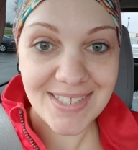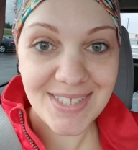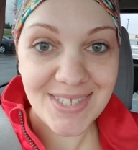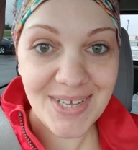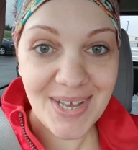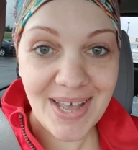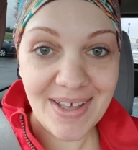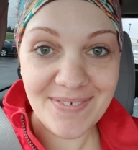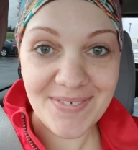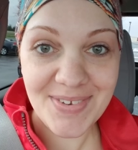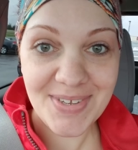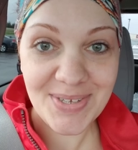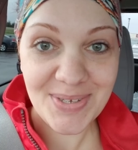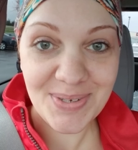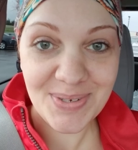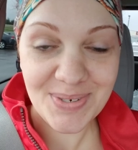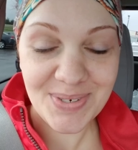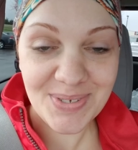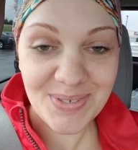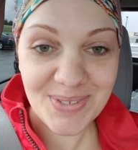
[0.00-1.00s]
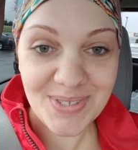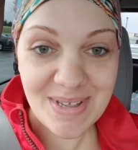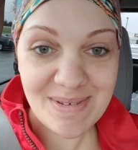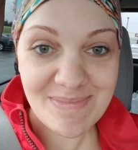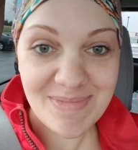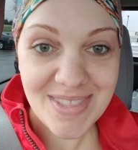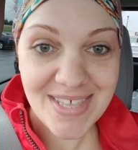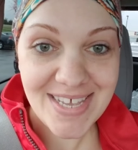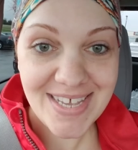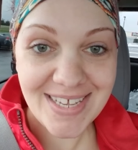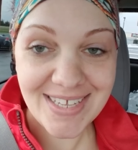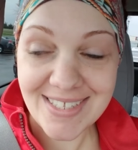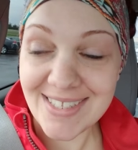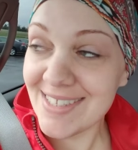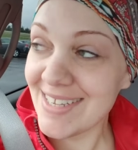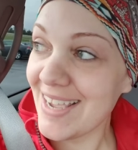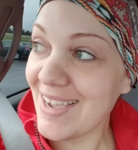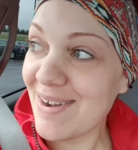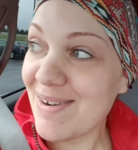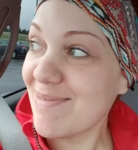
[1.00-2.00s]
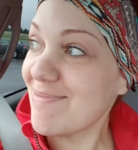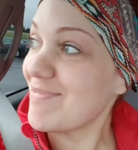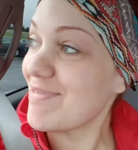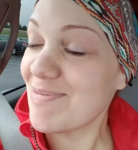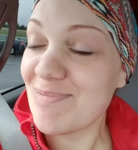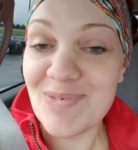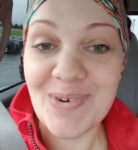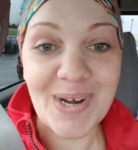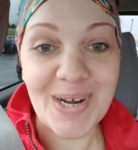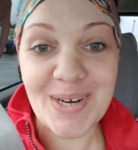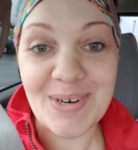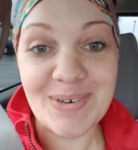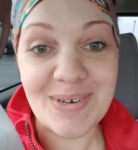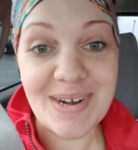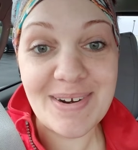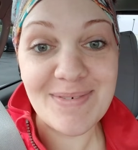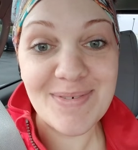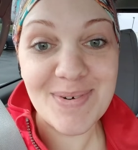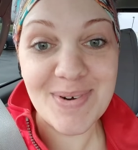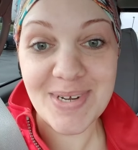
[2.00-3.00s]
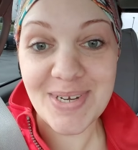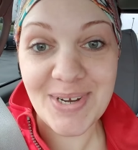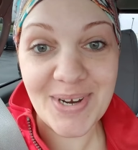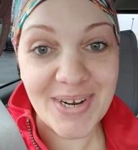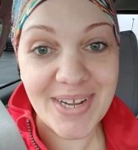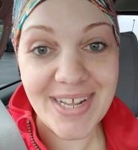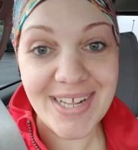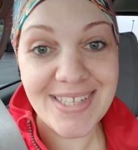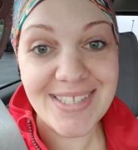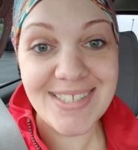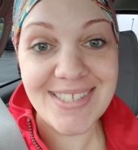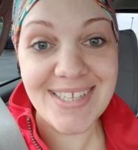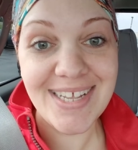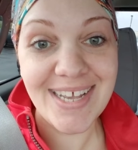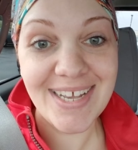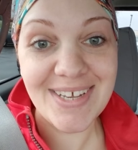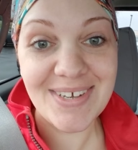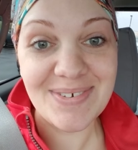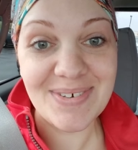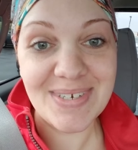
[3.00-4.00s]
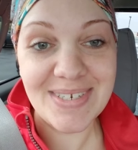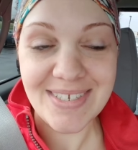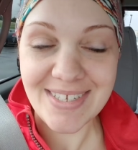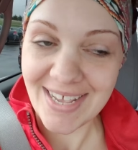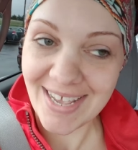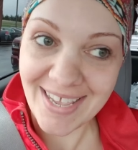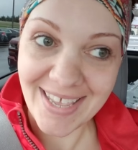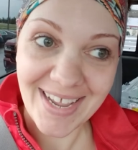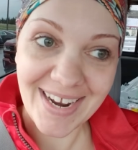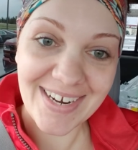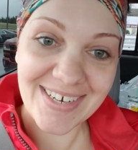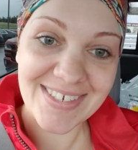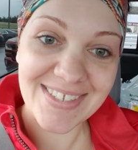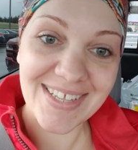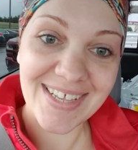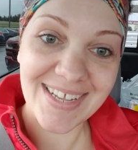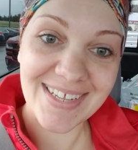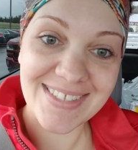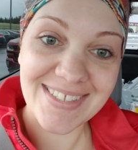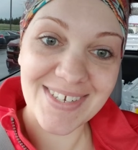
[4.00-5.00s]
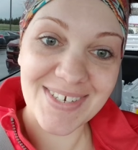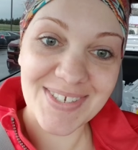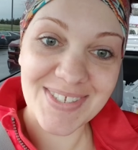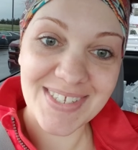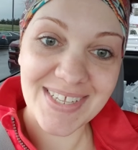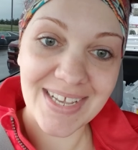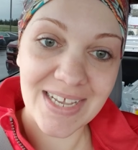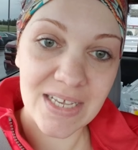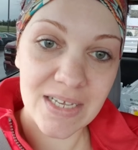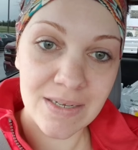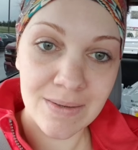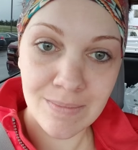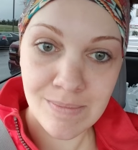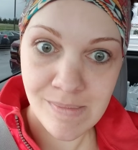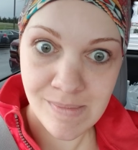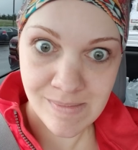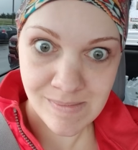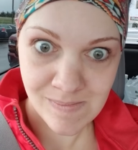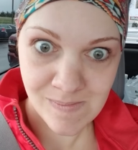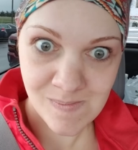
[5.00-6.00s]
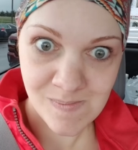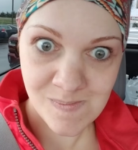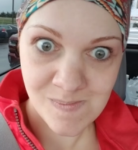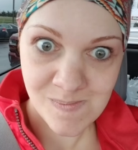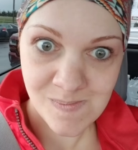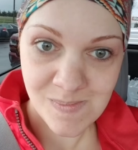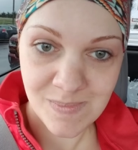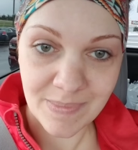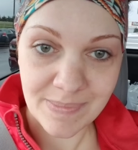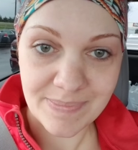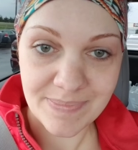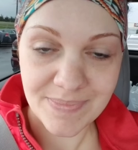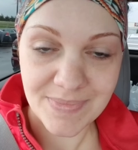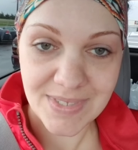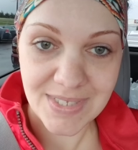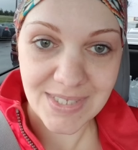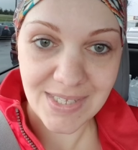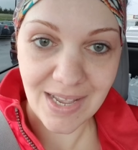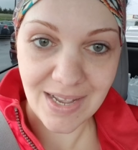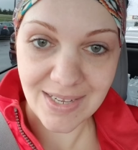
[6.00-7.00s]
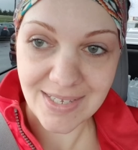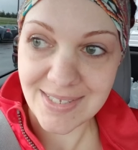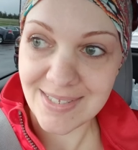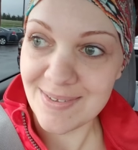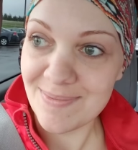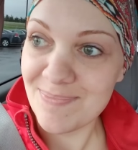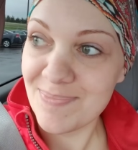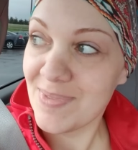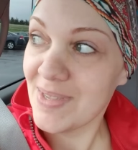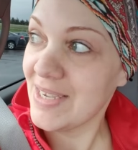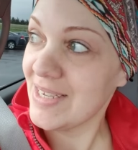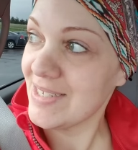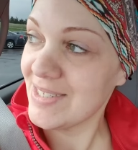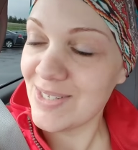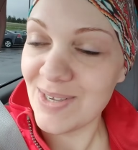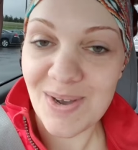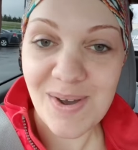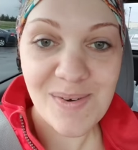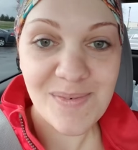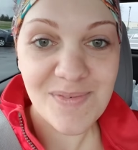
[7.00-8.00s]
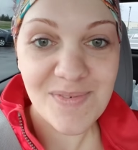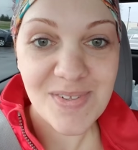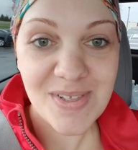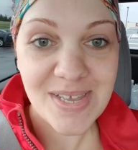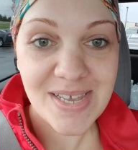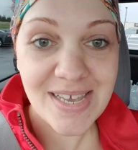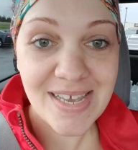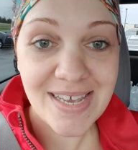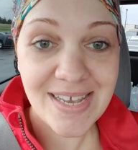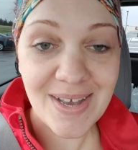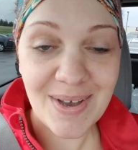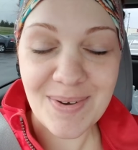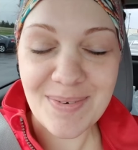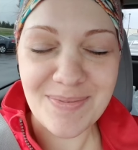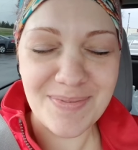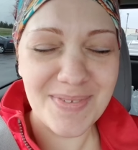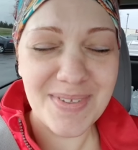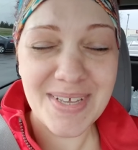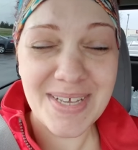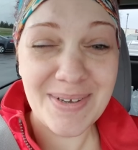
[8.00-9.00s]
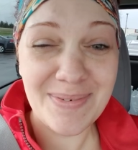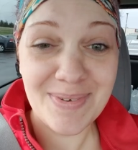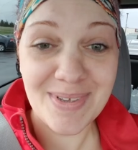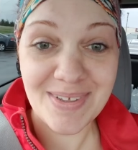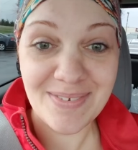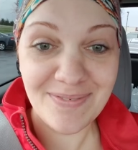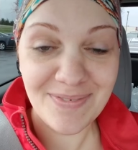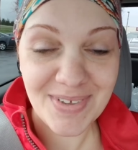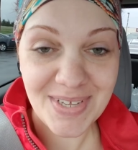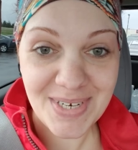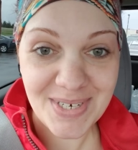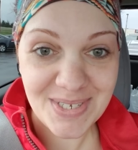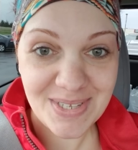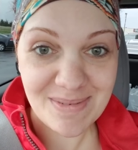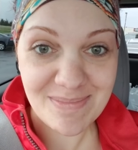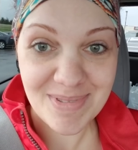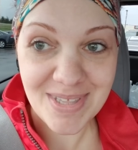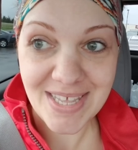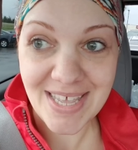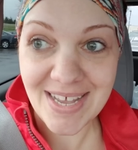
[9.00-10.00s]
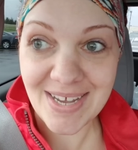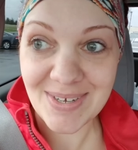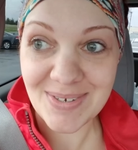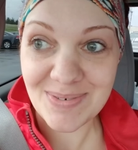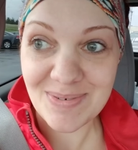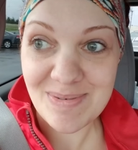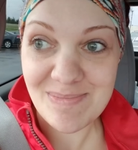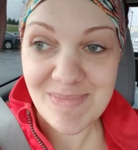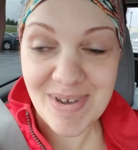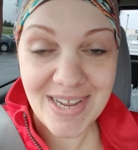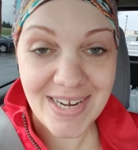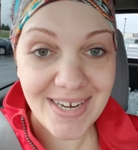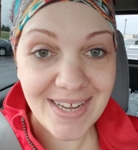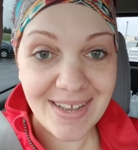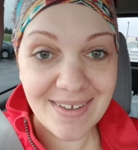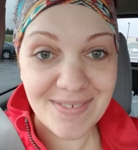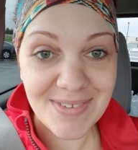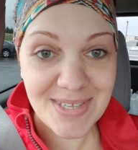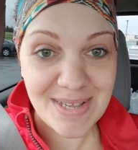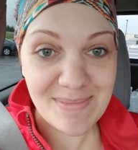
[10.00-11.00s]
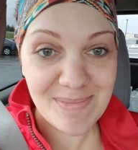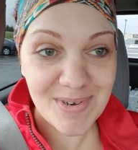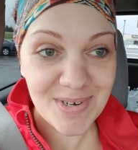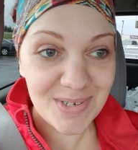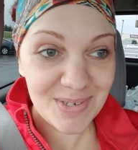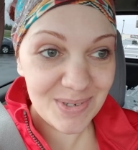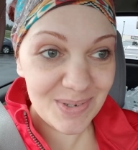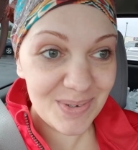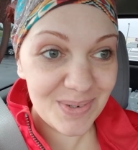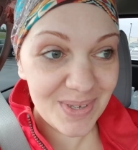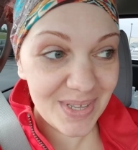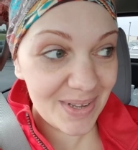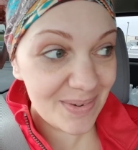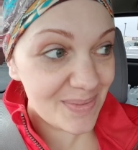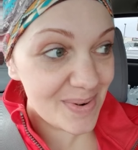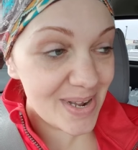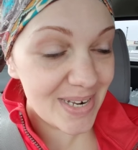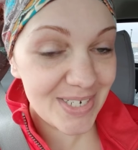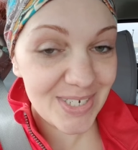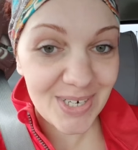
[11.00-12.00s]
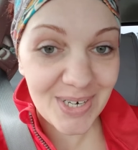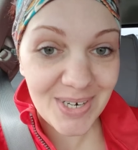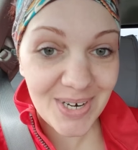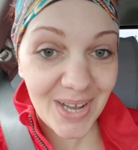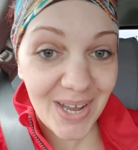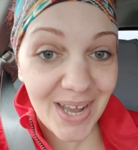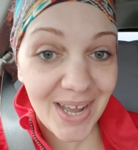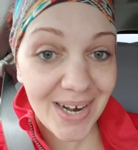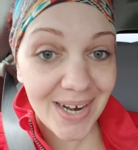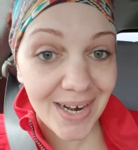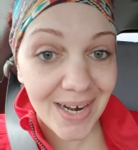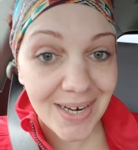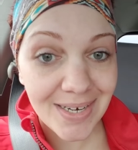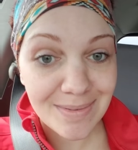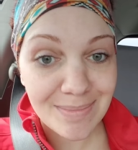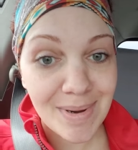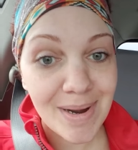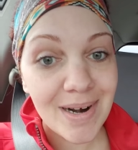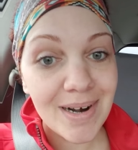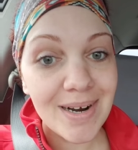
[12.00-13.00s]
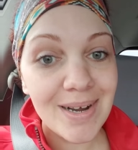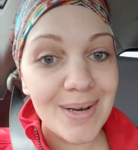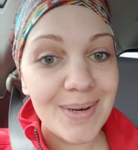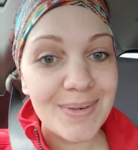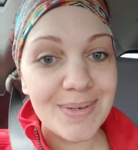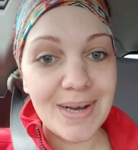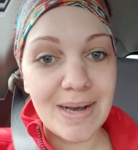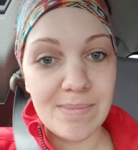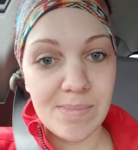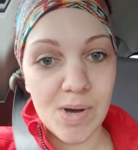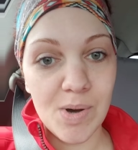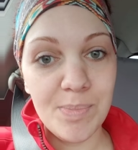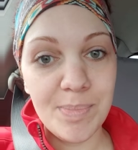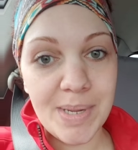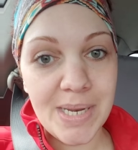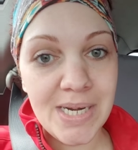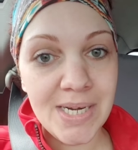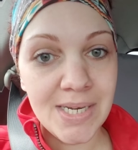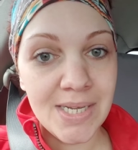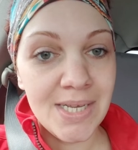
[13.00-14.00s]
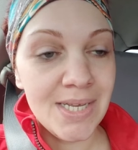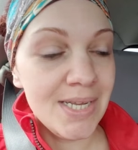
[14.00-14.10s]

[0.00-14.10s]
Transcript: You have to do something, stay home from work or whatever when your kid's sick, when daycare's kids are sick. sucks. So hopefully, hopefully we can figure something out. We might have someone who can watch our daughter tomorrow. I'm hoping.